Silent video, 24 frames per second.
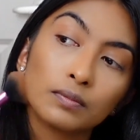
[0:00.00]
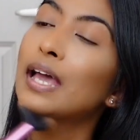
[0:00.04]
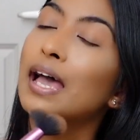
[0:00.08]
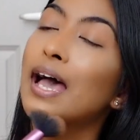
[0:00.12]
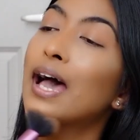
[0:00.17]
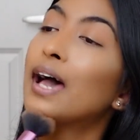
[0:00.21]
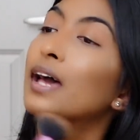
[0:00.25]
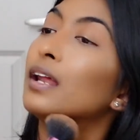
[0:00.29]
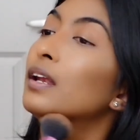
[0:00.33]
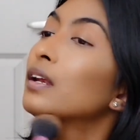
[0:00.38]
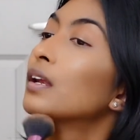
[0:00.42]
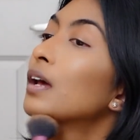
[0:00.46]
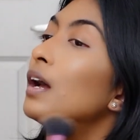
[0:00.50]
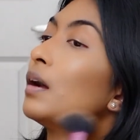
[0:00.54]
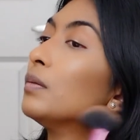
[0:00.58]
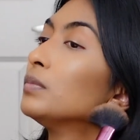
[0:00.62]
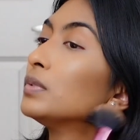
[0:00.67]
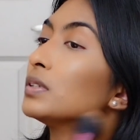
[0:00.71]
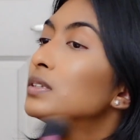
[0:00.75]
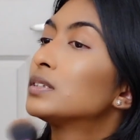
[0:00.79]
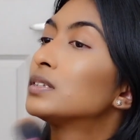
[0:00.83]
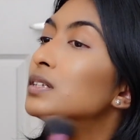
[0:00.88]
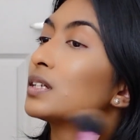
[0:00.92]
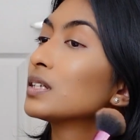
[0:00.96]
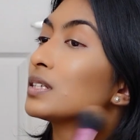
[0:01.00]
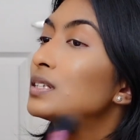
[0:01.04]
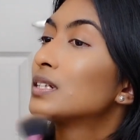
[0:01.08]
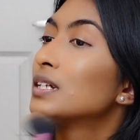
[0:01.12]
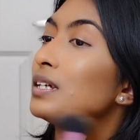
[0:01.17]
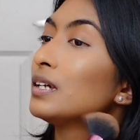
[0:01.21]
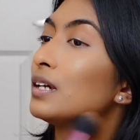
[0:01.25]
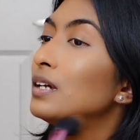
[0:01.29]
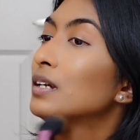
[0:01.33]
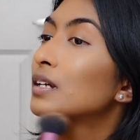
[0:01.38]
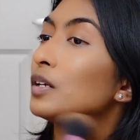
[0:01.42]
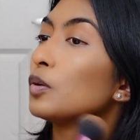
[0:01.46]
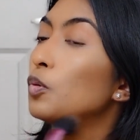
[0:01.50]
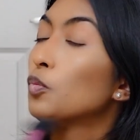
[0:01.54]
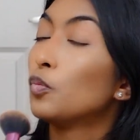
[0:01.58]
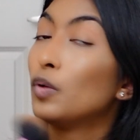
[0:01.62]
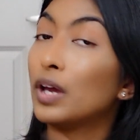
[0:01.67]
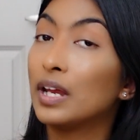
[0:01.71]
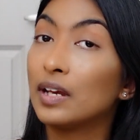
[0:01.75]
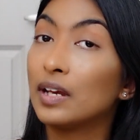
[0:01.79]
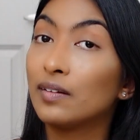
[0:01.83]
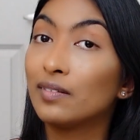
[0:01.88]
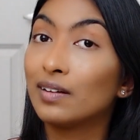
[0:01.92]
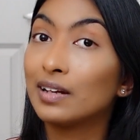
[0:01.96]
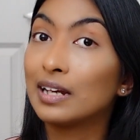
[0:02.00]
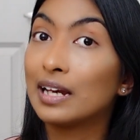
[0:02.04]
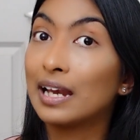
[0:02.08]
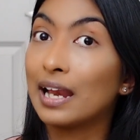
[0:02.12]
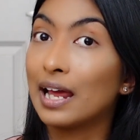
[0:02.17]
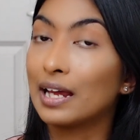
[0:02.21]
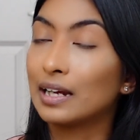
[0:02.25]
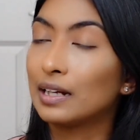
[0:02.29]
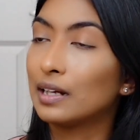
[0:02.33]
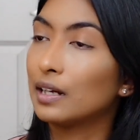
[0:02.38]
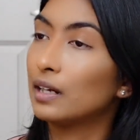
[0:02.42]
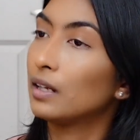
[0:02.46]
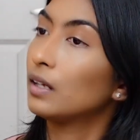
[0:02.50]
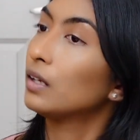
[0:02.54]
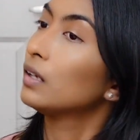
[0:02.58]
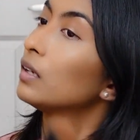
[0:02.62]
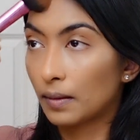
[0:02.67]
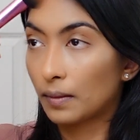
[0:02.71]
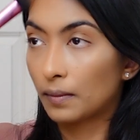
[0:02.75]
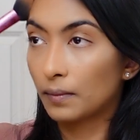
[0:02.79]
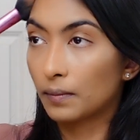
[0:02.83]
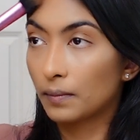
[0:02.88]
and I'm just dusting it very lightly.